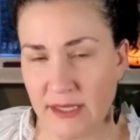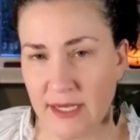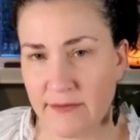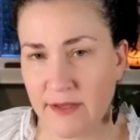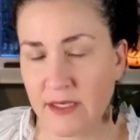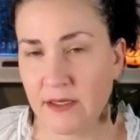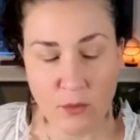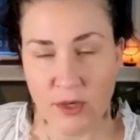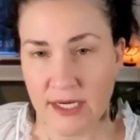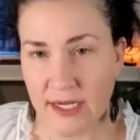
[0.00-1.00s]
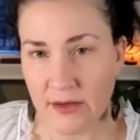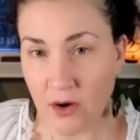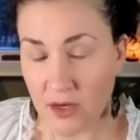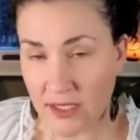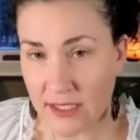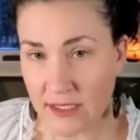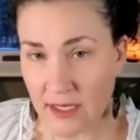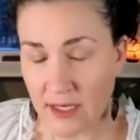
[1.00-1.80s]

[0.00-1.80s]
And when I got it,